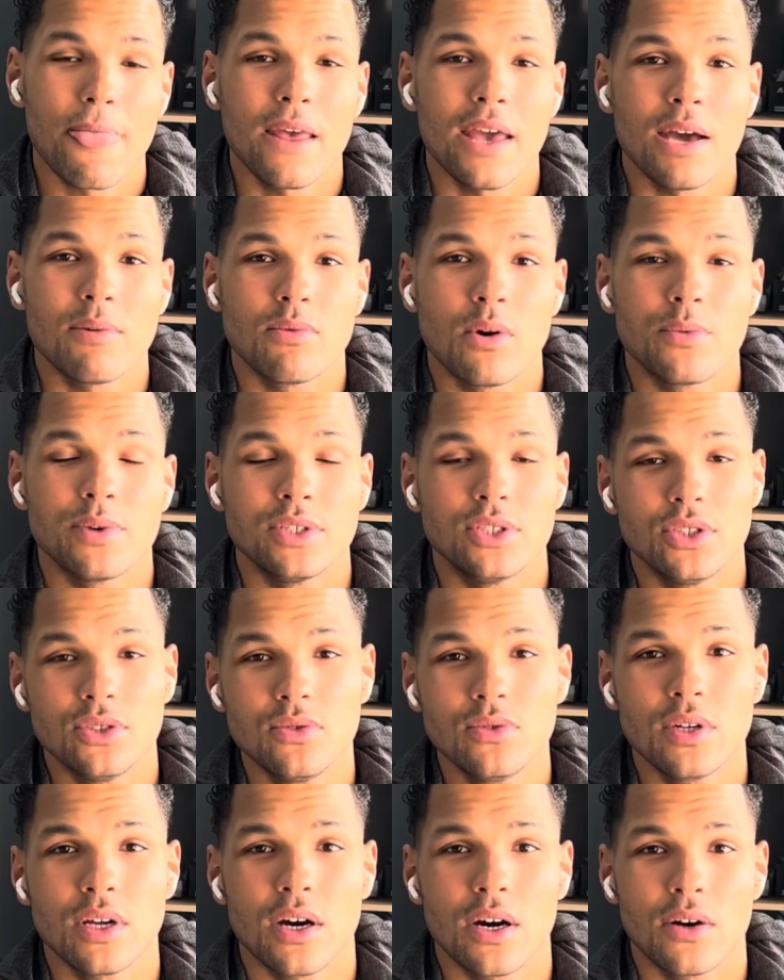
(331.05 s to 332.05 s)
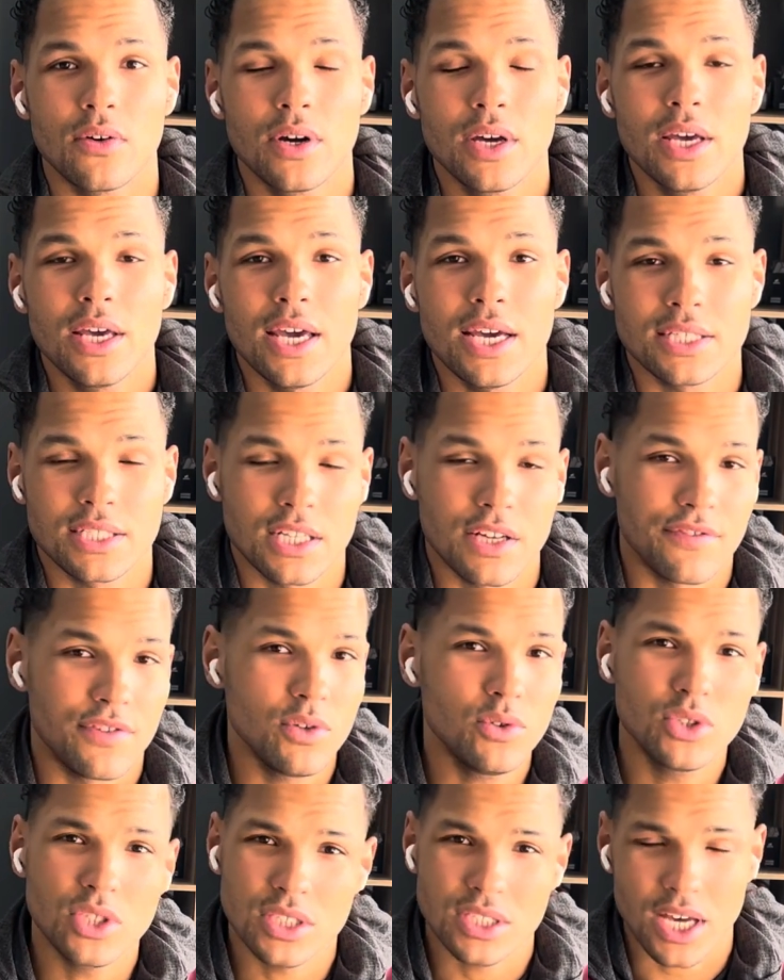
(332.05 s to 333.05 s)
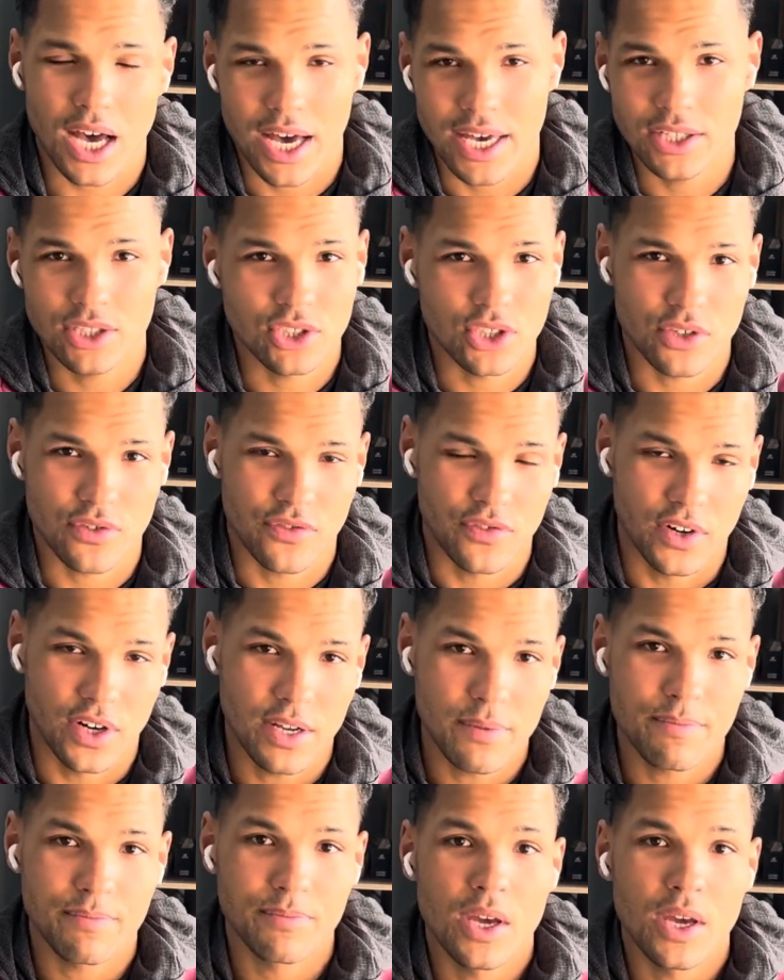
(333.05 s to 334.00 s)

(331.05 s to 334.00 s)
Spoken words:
And what we do know is that if you just ice your foot,